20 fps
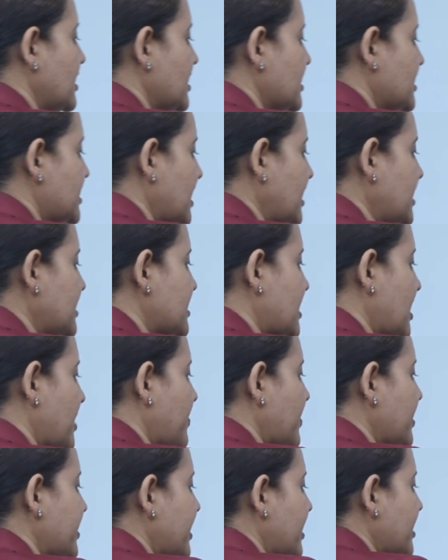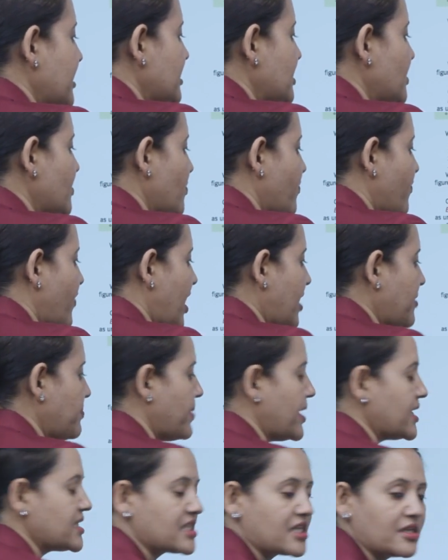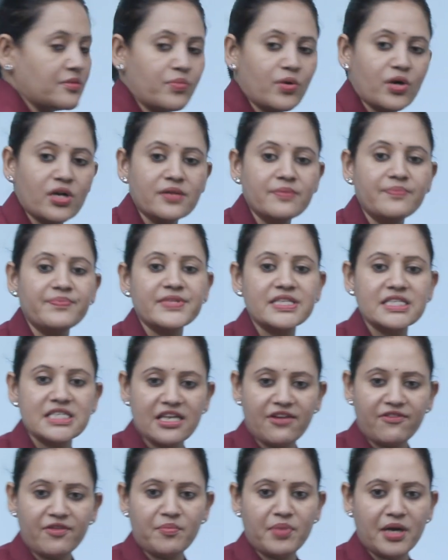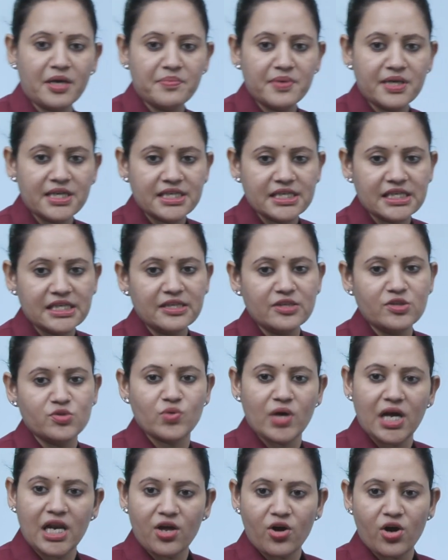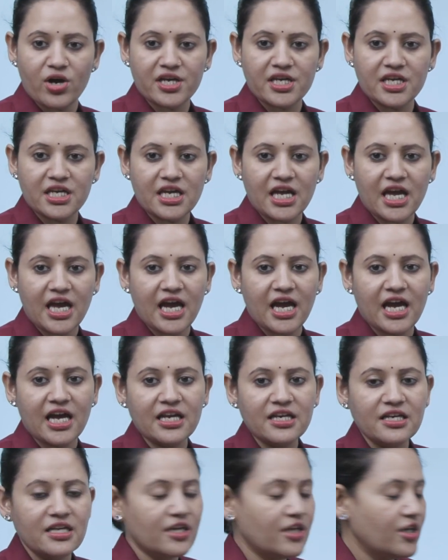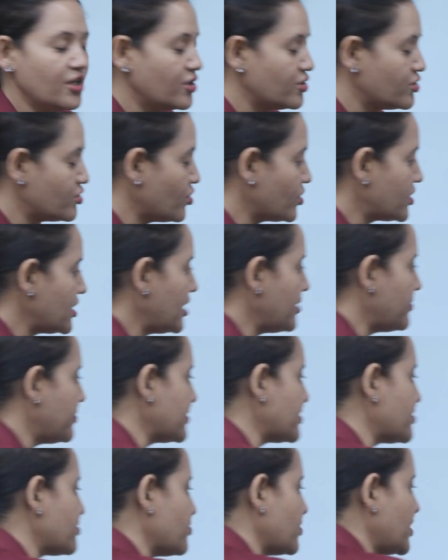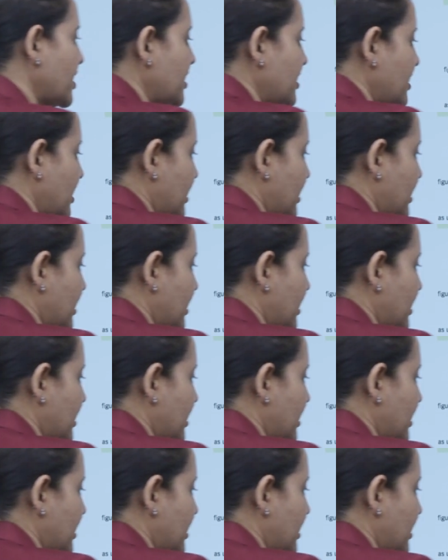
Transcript: 6 table tennis, 5 basketball, 7 badminton, 12 hockey, and total number of students,